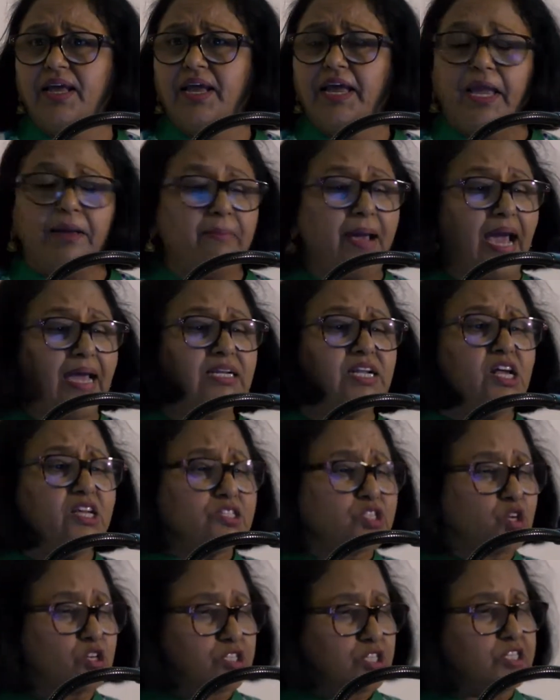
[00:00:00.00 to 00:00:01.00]
Amen.
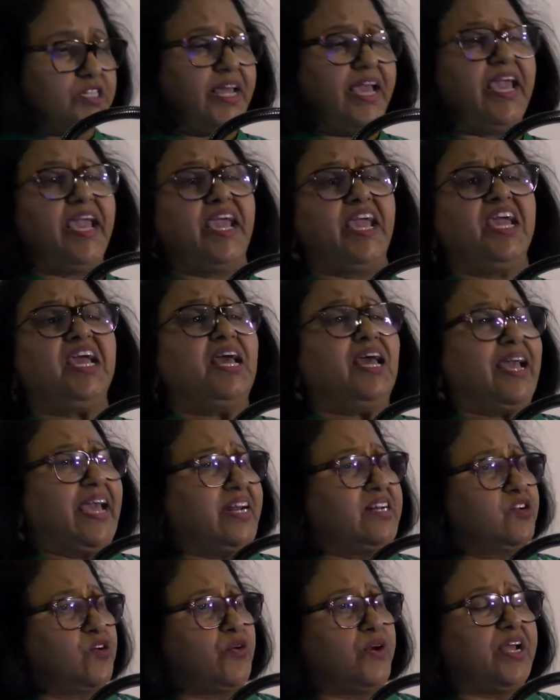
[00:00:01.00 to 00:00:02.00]
So today,
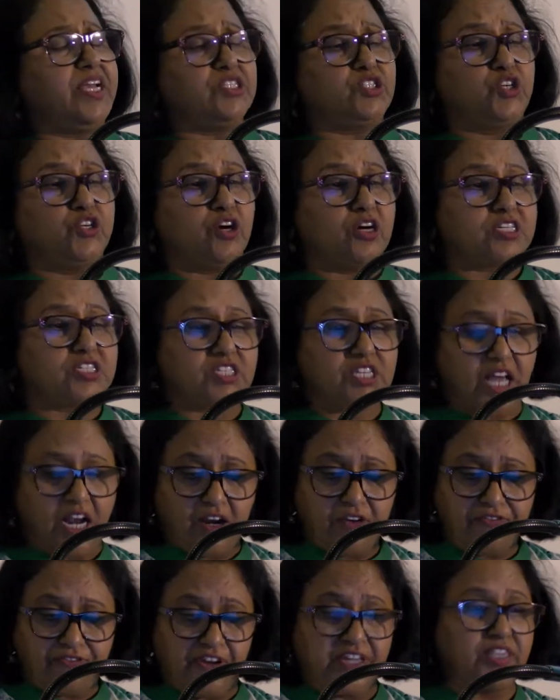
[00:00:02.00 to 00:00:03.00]
encourage
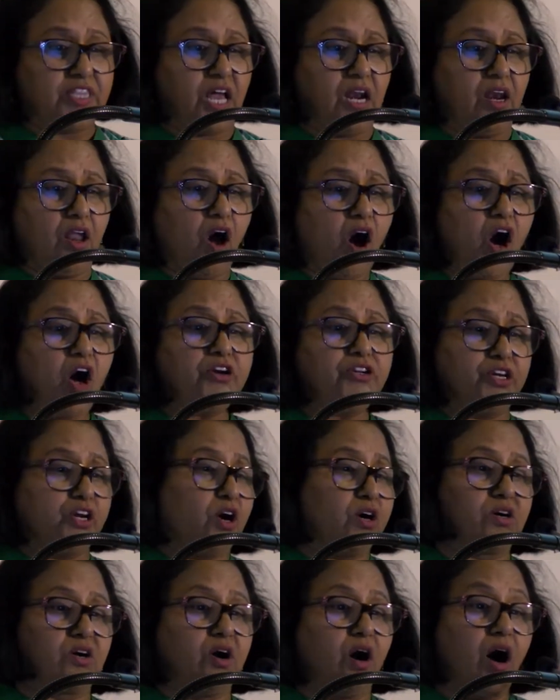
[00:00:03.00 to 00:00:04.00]
yourself in the Lord
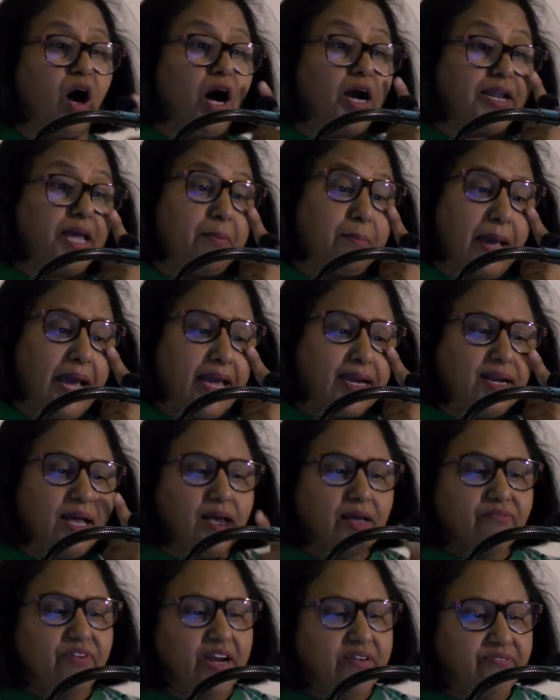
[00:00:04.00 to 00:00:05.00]
your God. Amen.
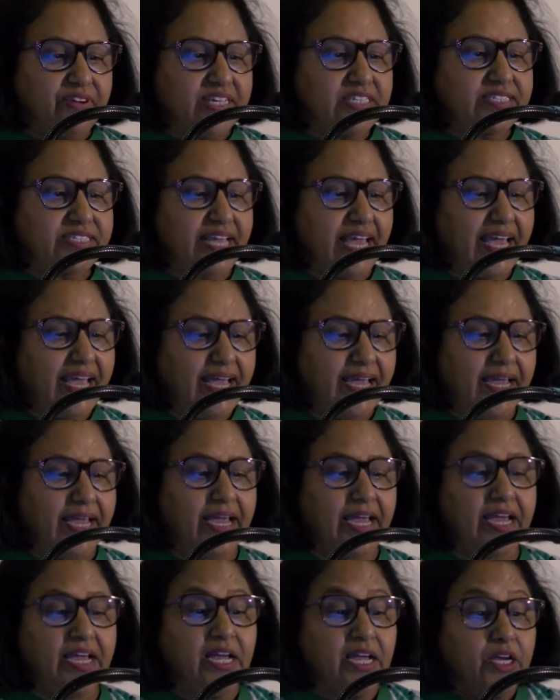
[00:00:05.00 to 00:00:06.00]
When we
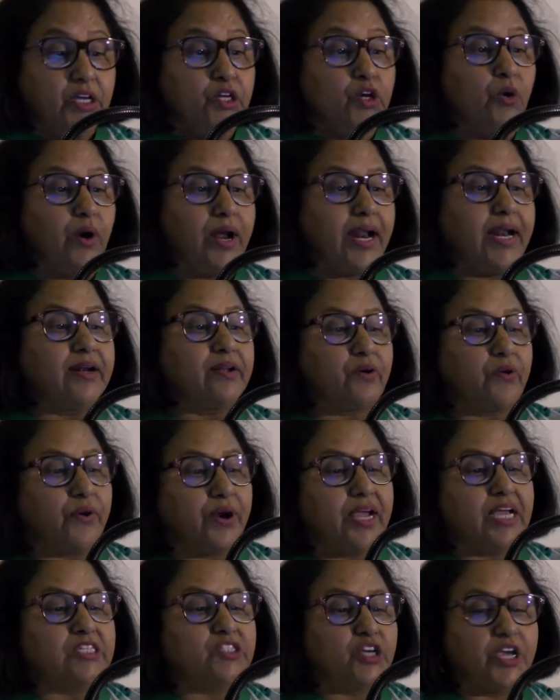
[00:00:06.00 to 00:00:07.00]
say you are
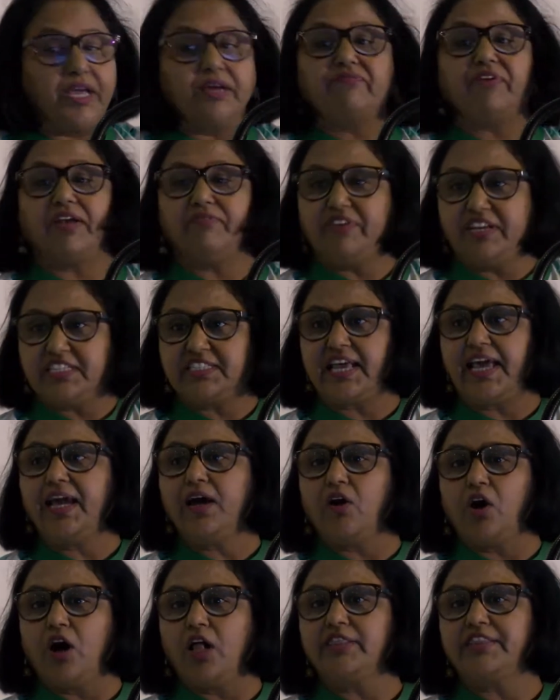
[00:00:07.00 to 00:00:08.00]
encouraging, when we say
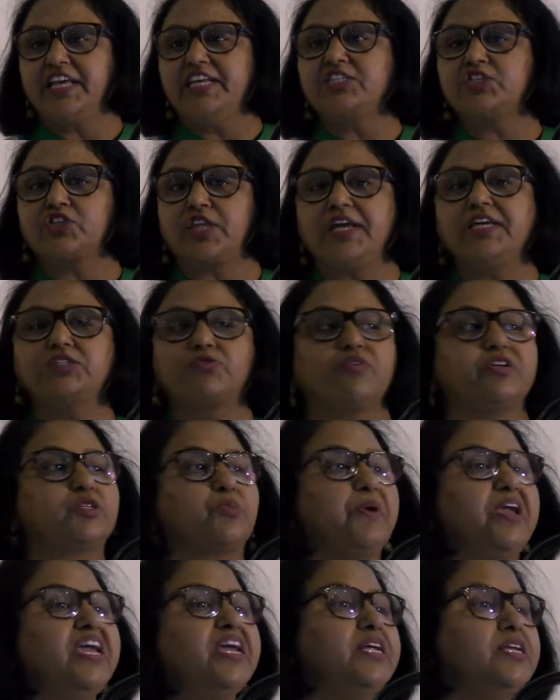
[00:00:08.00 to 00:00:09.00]
all these things, which
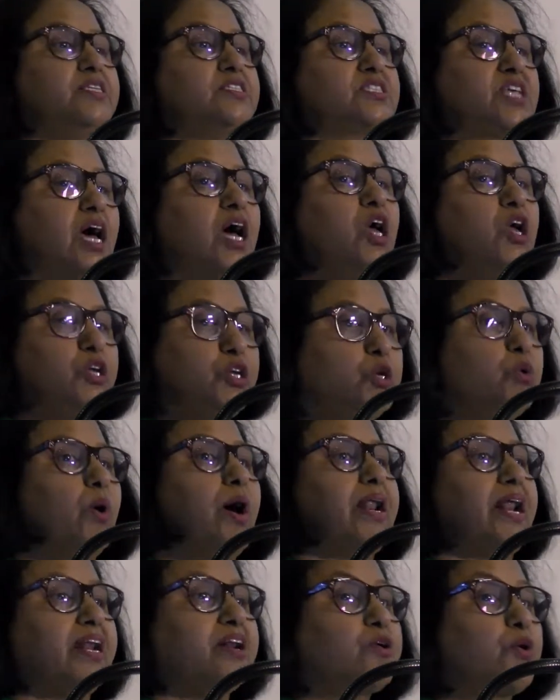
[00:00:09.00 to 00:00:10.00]
means uh, you
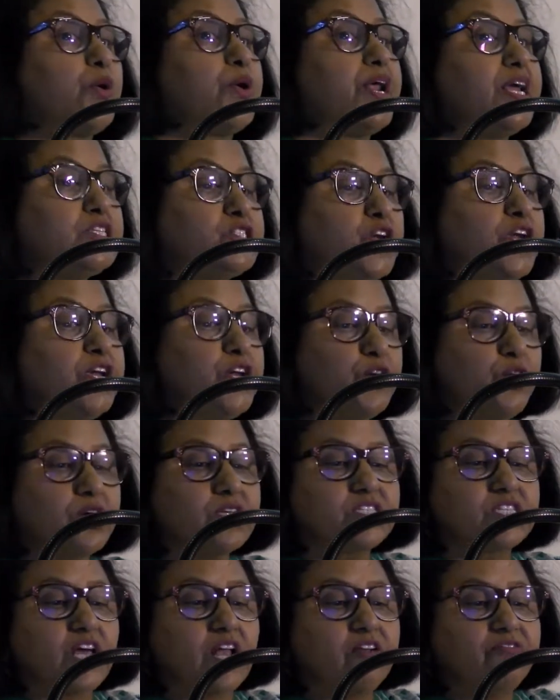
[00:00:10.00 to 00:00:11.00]
are encouraging
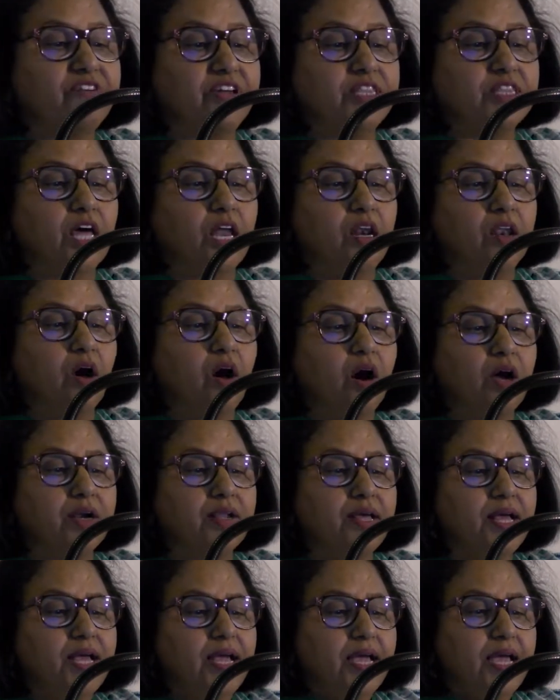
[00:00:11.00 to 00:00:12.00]
yourself in the Lord.
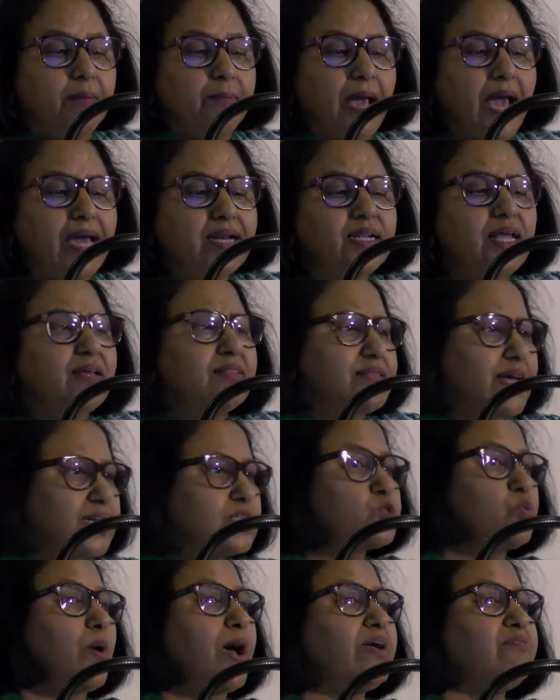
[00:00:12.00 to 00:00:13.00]
Amen. That
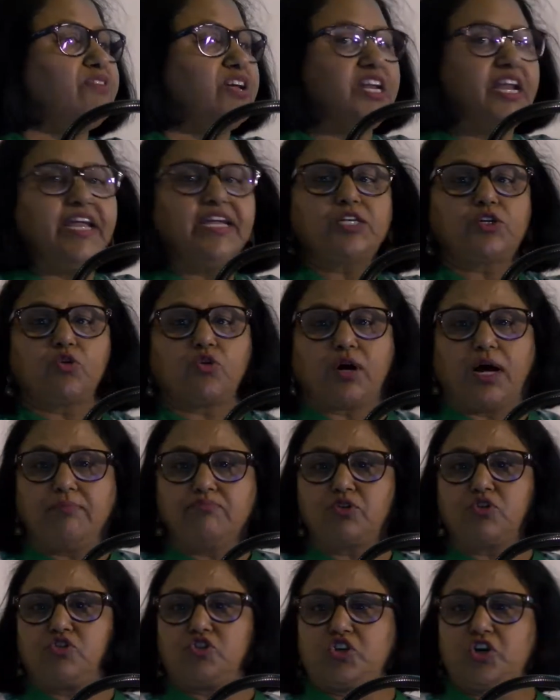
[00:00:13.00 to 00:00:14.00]
is why we need to come
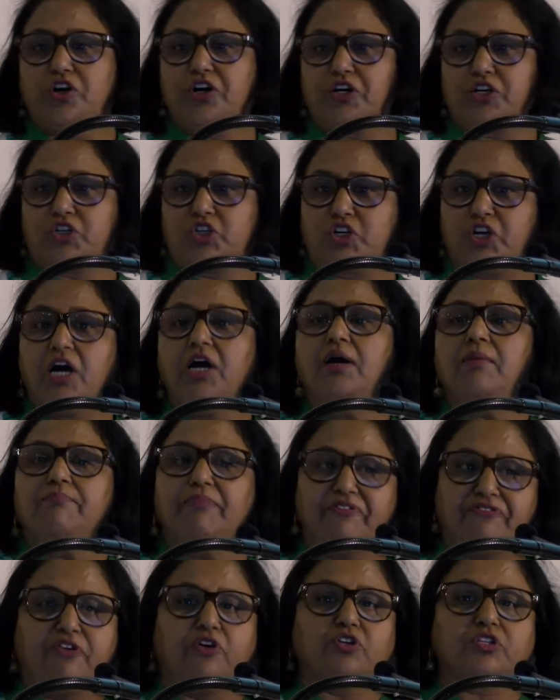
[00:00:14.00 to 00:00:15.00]
to church uh,
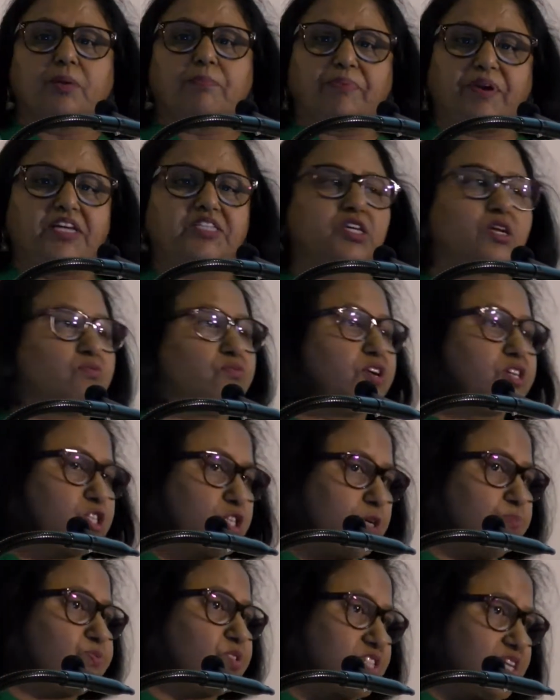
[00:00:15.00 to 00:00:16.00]
before the praise and
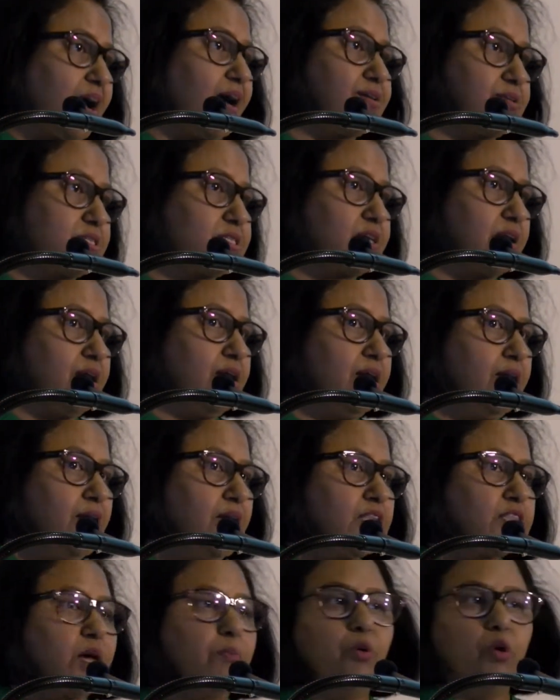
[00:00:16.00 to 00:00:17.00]
worship starts.
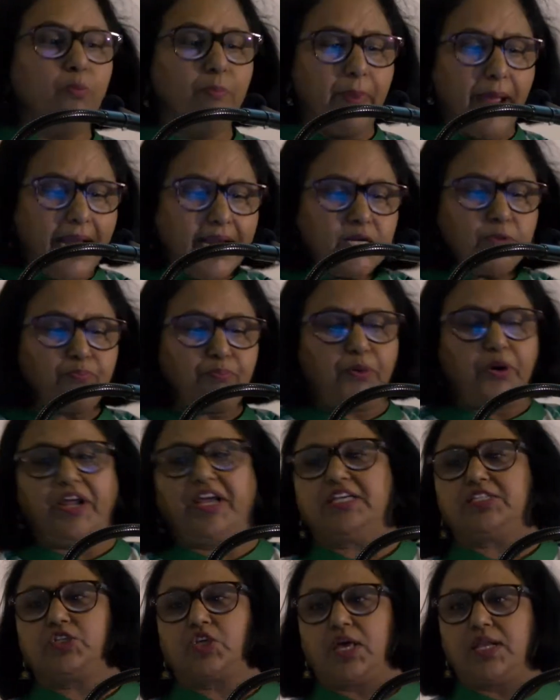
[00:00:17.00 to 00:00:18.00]
The moment
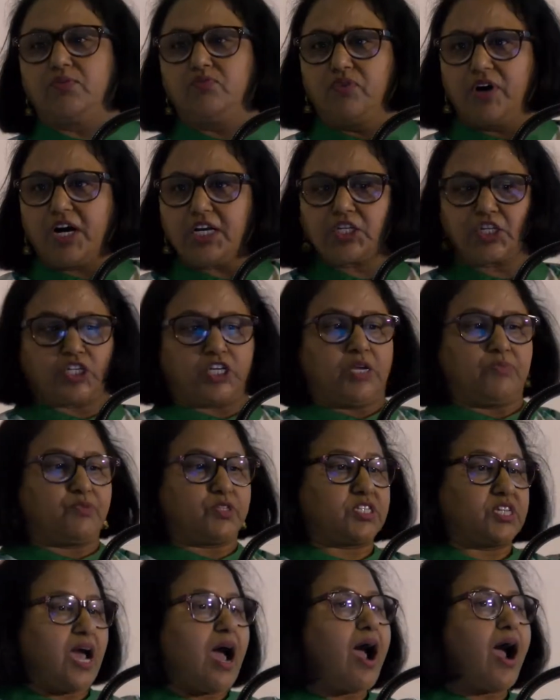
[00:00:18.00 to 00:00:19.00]
praise and worship
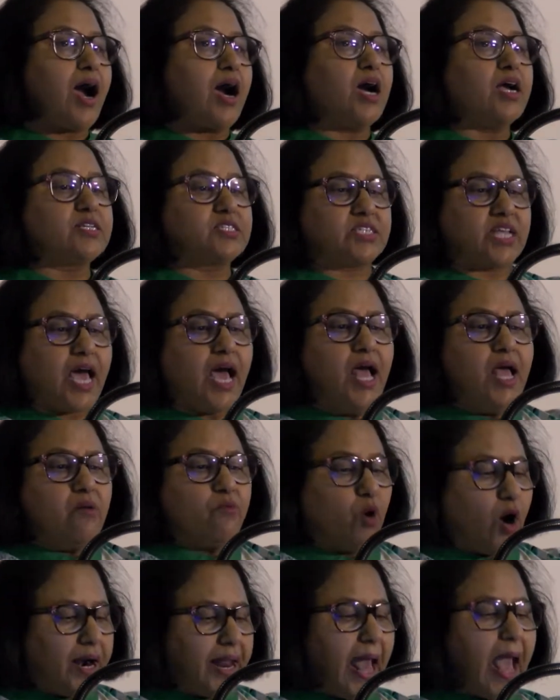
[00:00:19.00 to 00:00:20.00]
starts, uh,
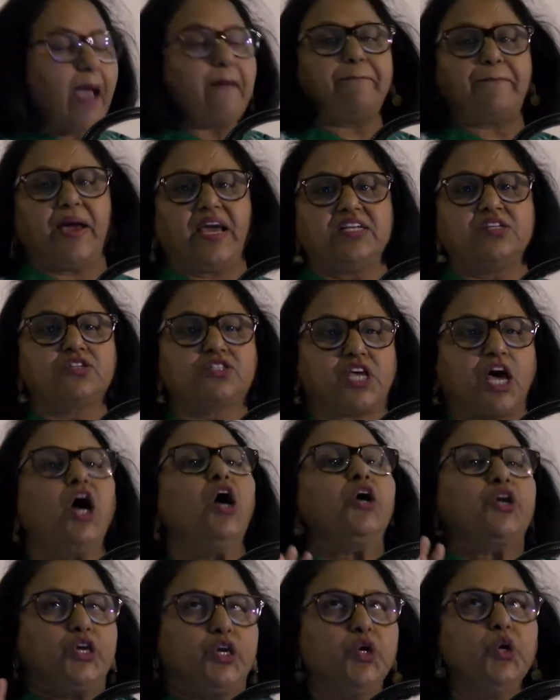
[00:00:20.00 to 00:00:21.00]
what happens? Uh,
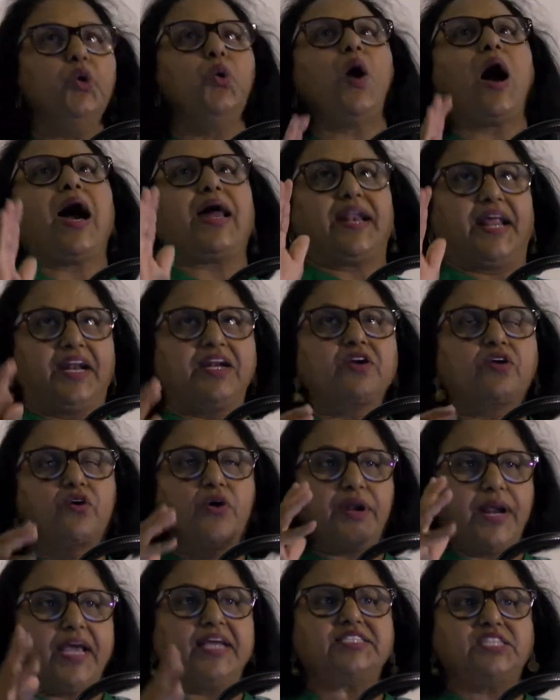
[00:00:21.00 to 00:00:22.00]
you are
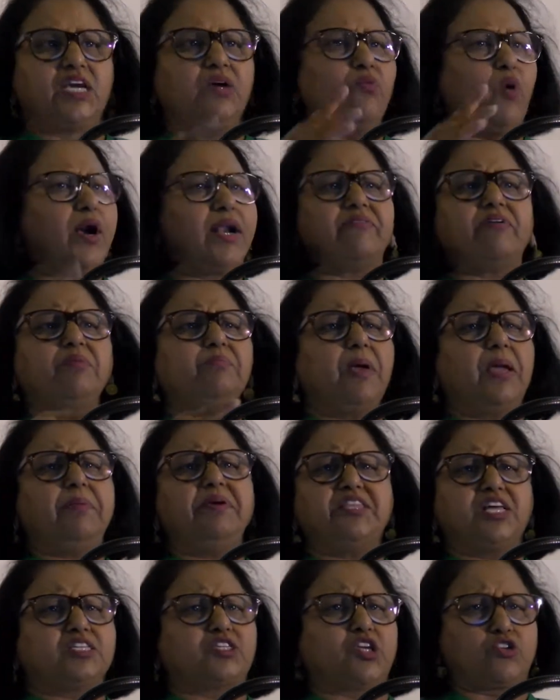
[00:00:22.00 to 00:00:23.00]
encouraging, whatever may be
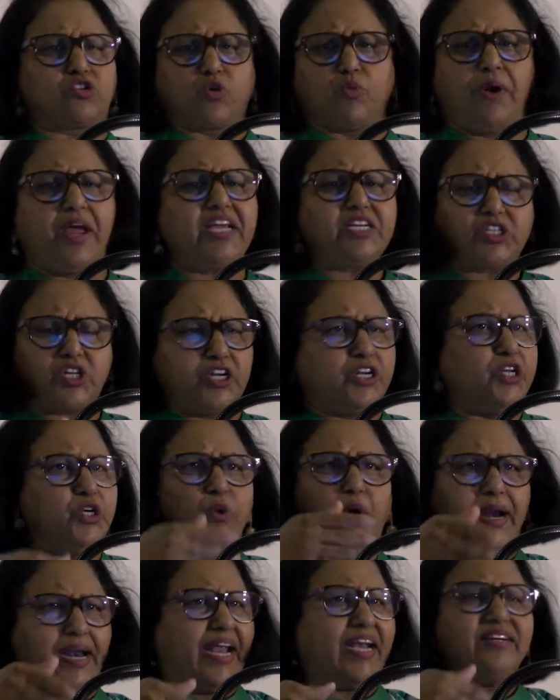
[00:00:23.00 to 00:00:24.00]
the situation,
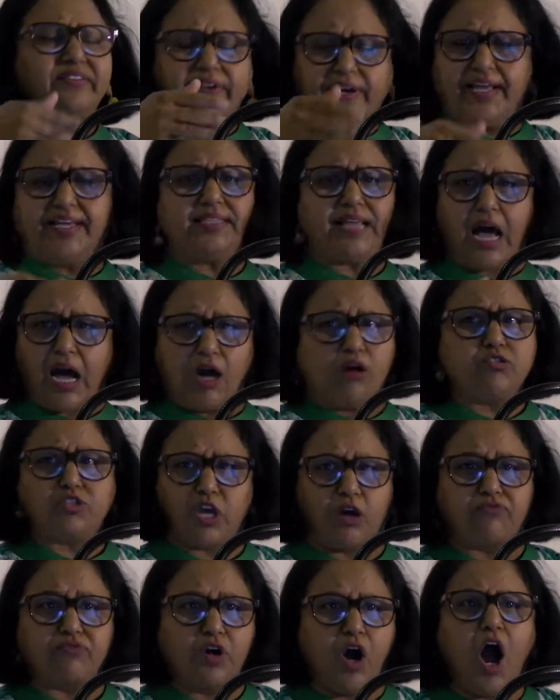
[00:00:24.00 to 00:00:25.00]
you are entering the house
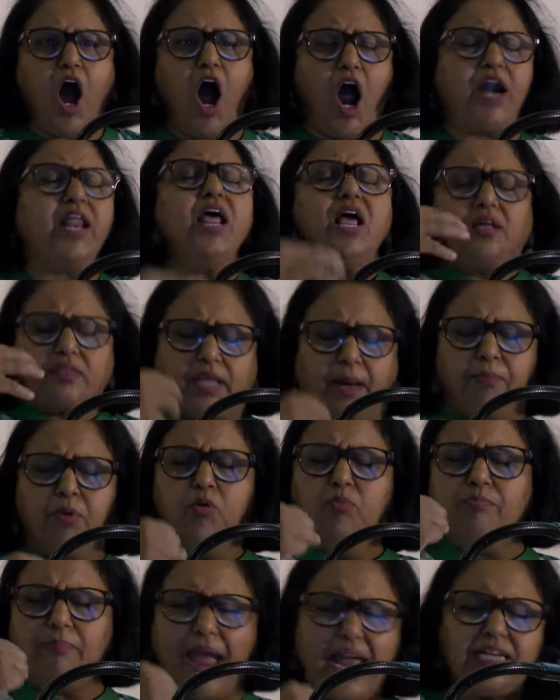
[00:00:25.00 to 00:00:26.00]
of God. The
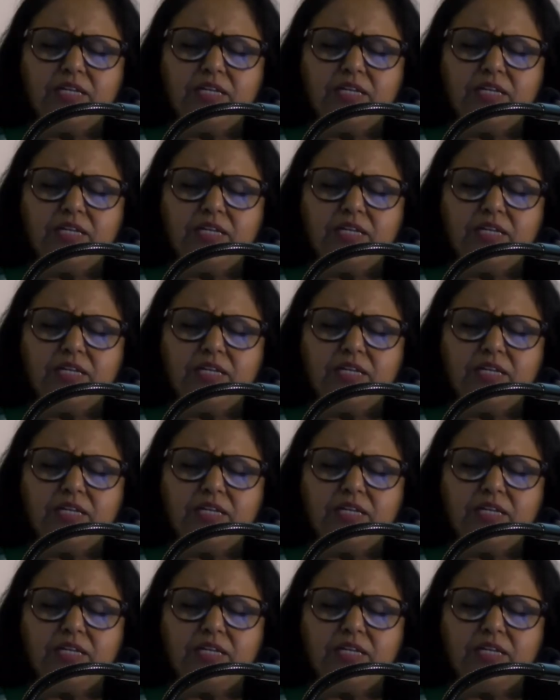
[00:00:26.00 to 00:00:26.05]
moment